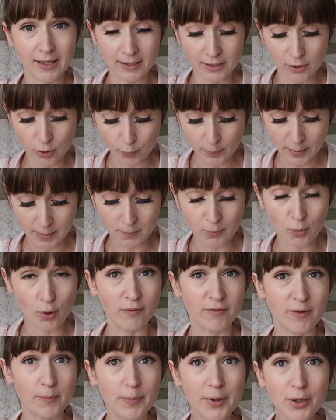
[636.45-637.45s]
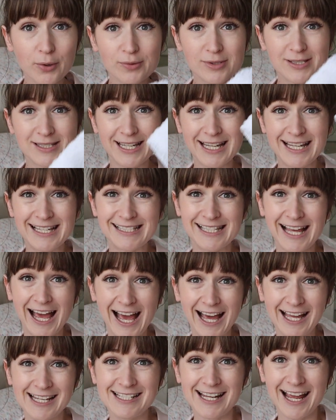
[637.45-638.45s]
a little bit more of a boost is
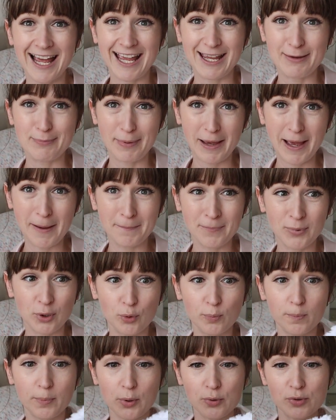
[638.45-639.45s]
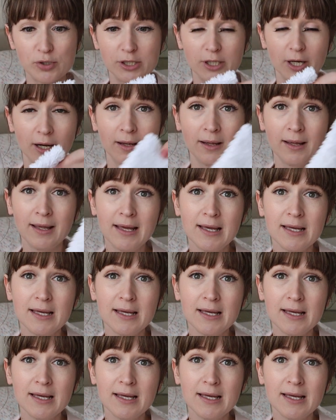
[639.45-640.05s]
add a bamboo booster.